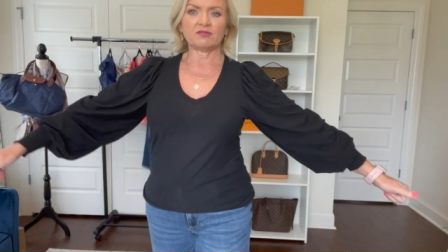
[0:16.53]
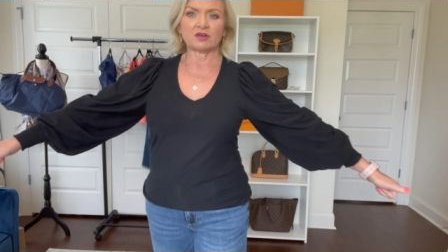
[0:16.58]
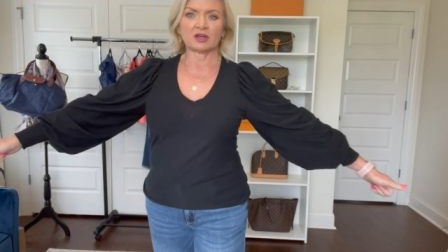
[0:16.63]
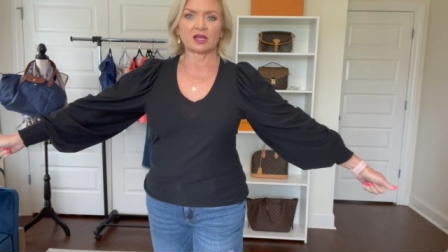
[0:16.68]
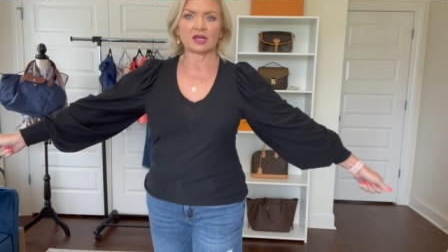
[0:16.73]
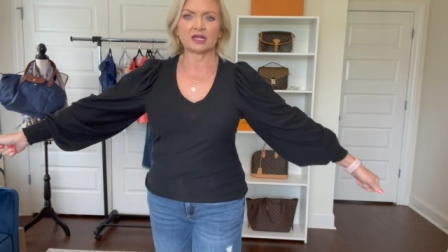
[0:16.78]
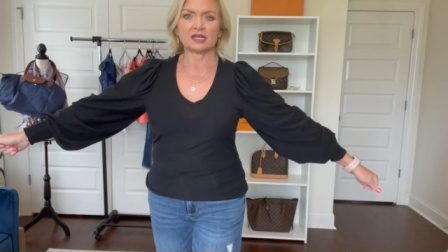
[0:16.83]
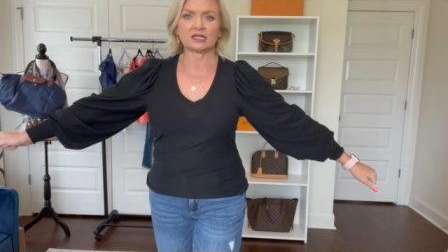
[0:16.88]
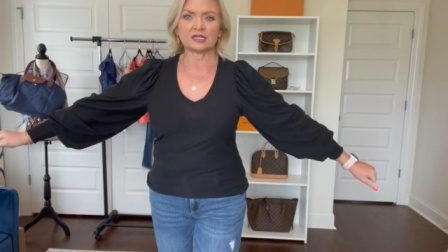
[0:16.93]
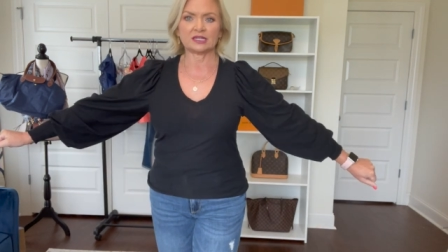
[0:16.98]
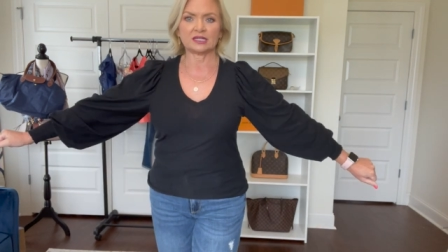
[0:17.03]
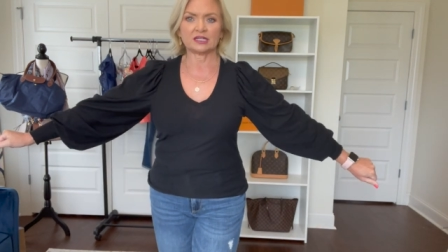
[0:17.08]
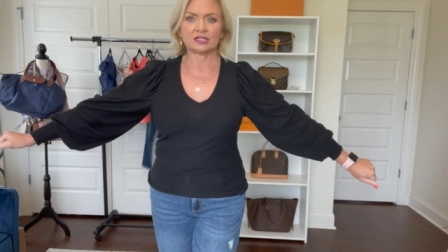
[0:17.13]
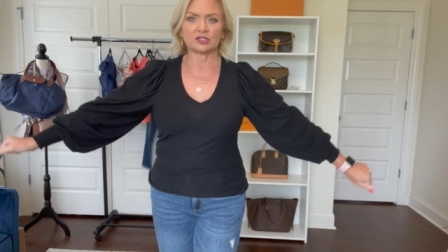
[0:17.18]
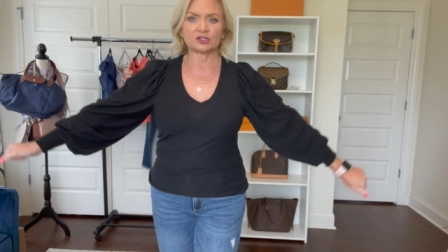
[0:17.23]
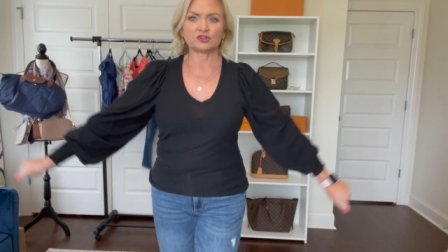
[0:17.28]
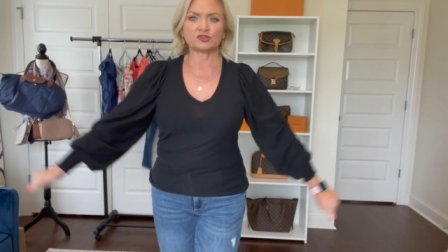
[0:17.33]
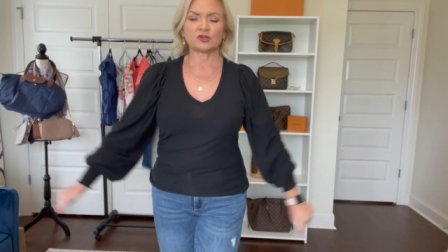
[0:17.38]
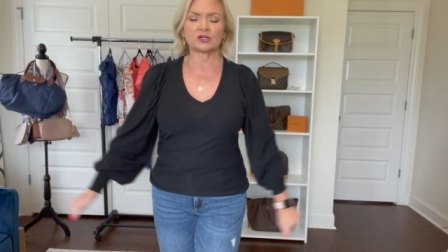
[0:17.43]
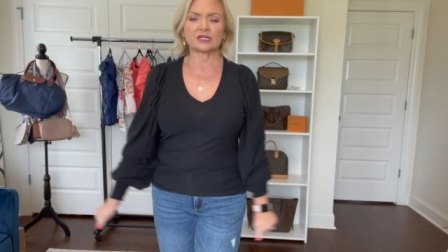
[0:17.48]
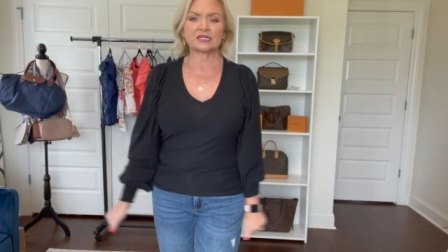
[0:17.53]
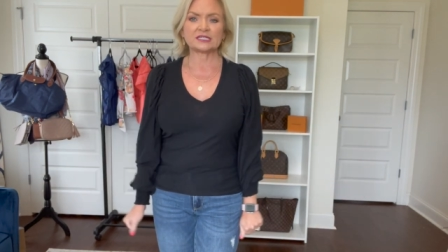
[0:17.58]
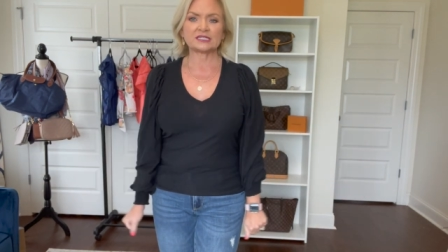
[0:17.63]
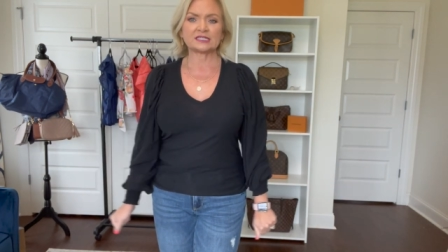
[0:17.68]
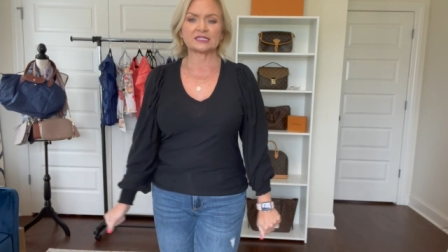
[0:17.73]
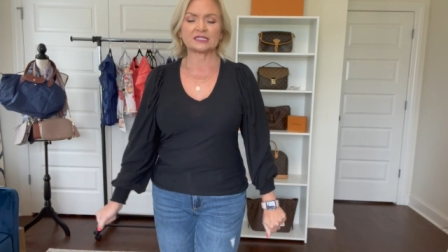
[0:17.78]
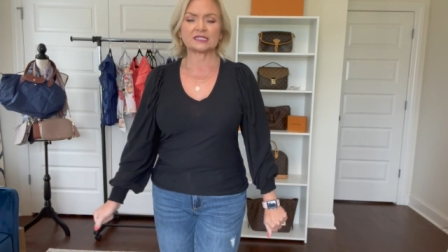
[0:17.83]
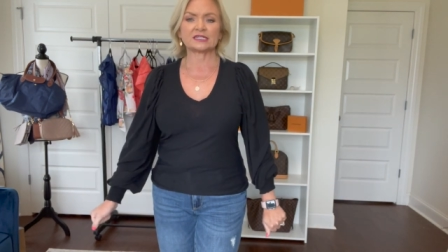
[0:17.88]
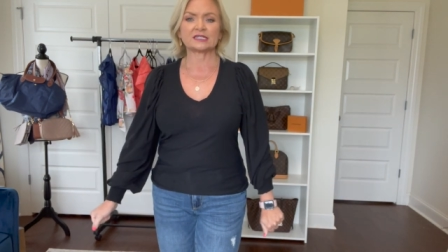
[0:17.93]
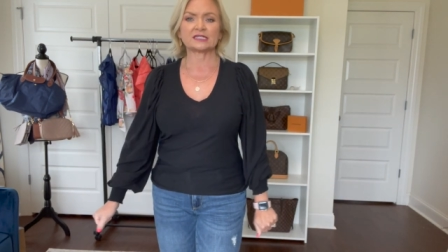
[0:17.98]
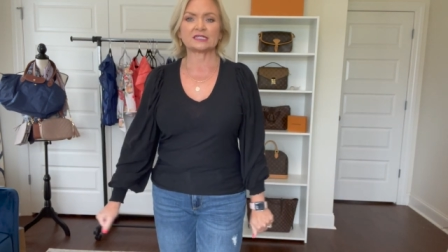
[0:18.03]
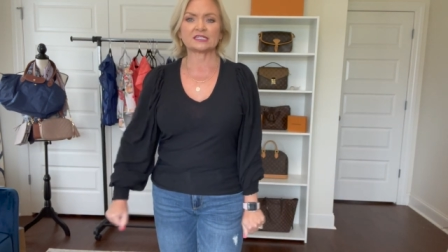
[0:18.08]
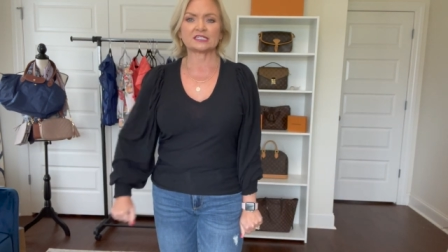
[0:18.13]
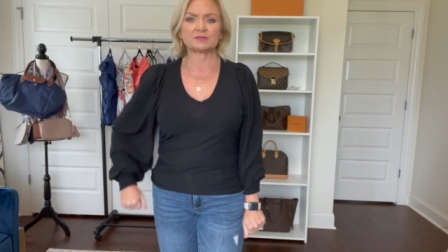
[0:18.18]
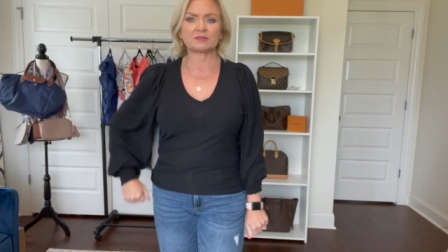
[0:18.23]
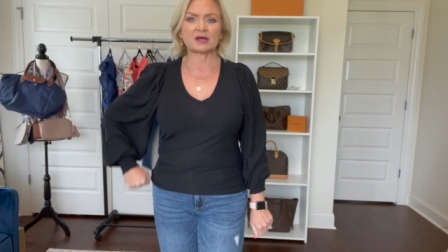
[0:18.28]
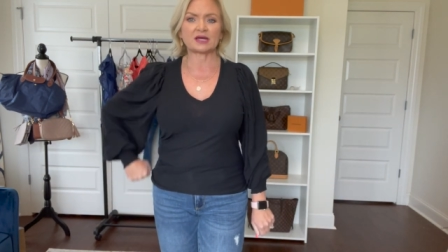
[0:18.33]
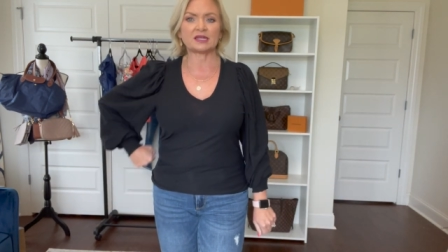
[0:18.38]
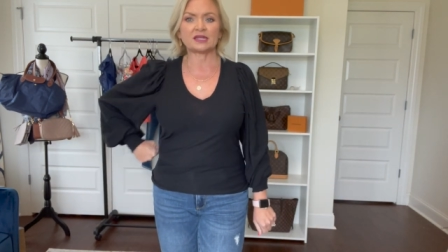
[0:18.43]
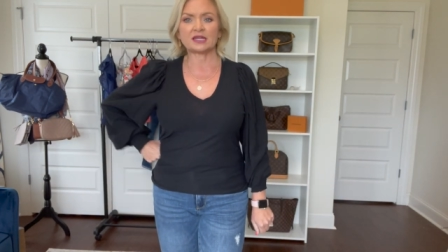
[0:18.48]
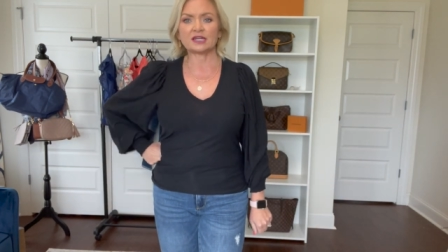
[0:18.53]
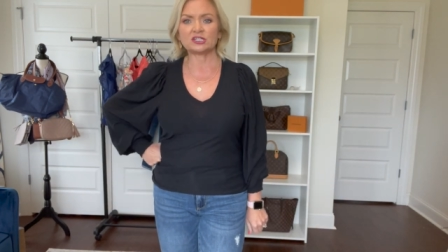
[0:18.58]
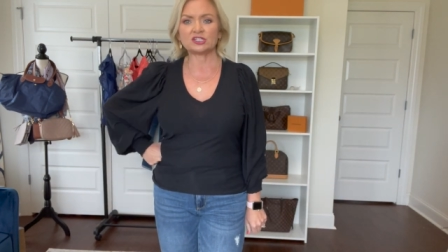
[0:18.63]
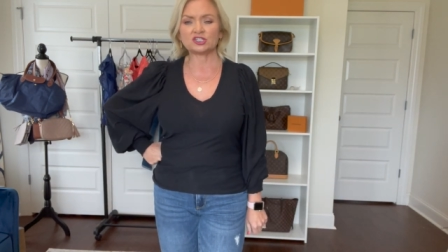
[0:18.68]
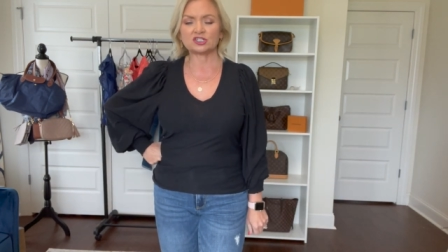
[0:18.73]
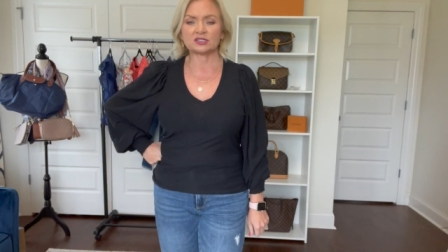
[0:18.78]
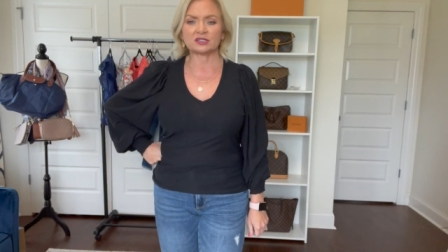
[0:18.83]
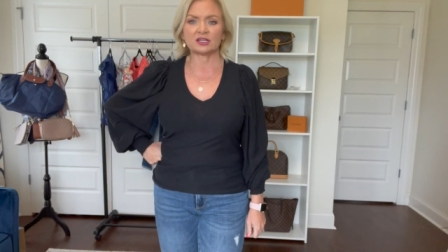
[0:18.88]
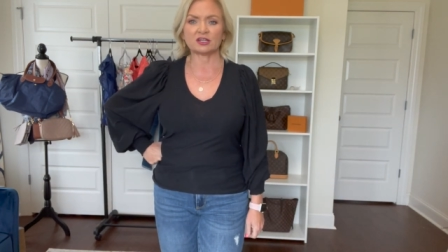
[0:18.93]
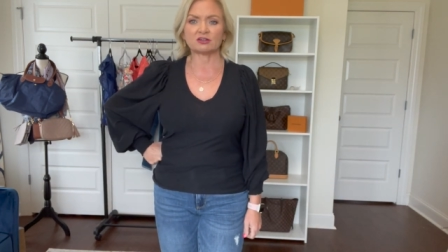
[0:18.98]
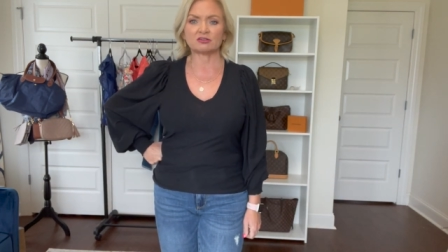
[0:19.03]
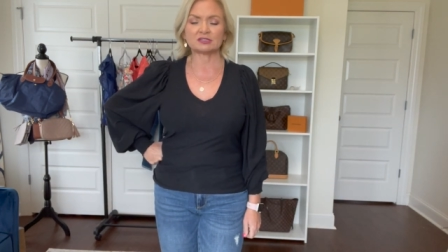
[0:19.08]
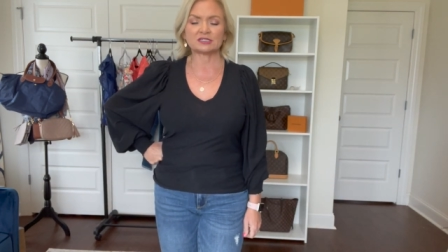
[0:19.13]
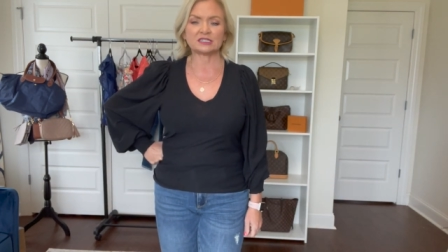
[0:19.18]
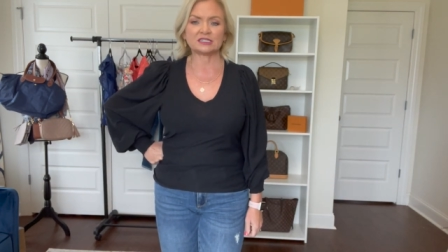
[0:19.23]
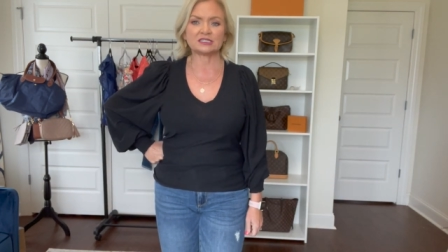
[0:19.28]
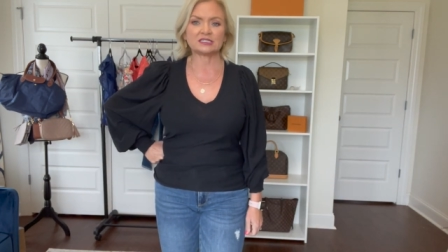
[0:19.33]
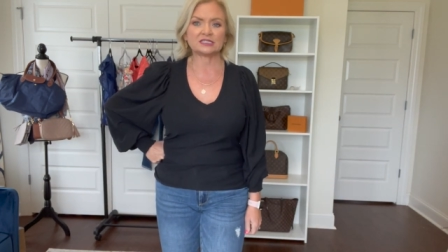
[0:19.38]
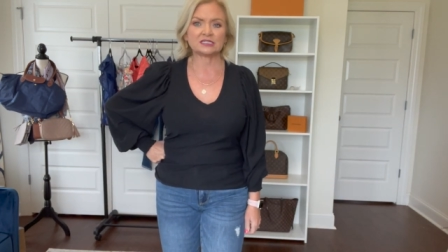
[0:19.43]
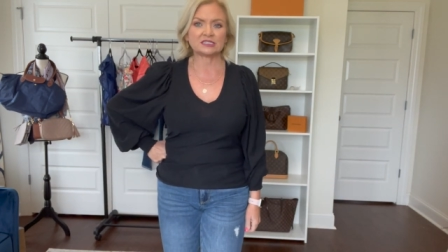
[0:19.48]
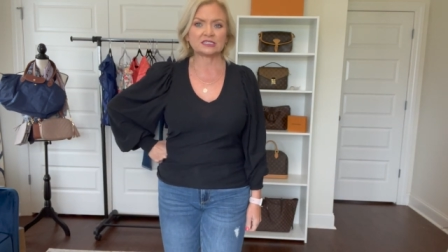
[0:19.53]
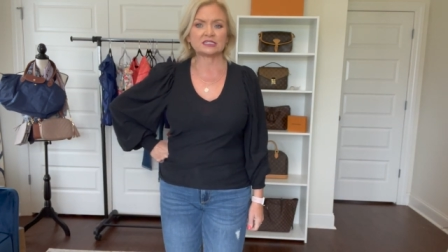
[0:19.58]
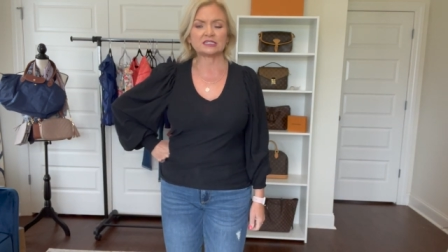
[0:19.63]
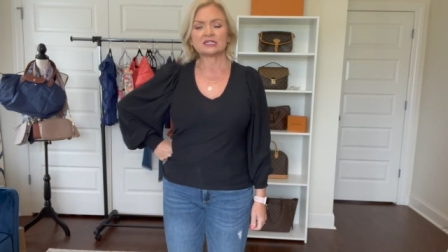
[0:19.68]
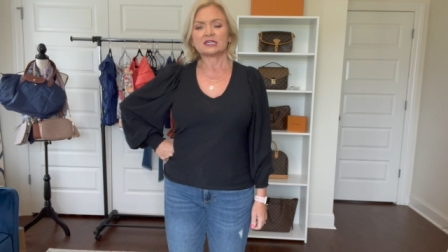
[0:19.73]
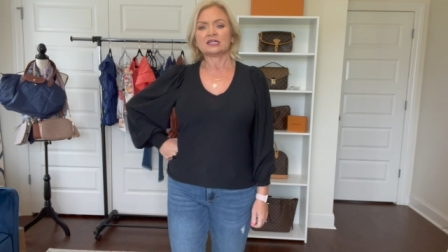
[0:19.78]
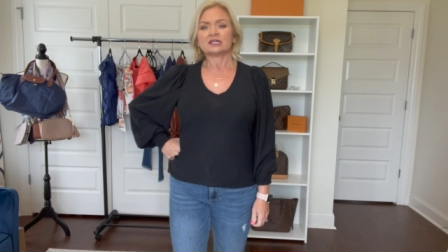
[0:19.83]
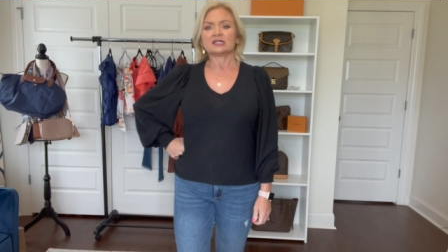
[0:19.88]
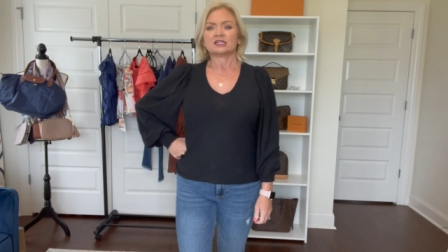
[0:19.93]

I got it in a trend send. It's by Nation LTD.